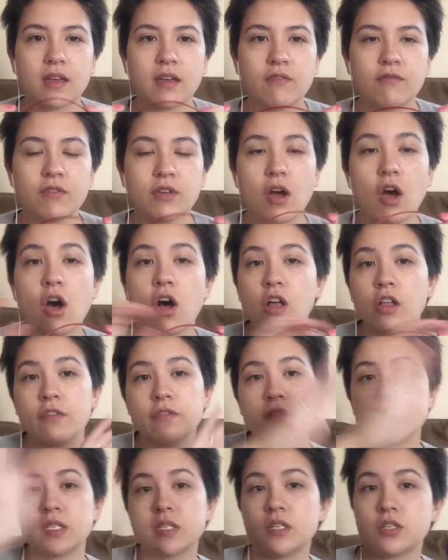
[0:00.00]
if all of
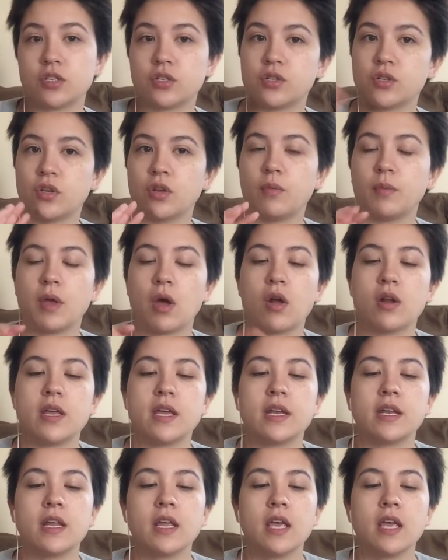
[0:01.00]
the stitches are going to be on it.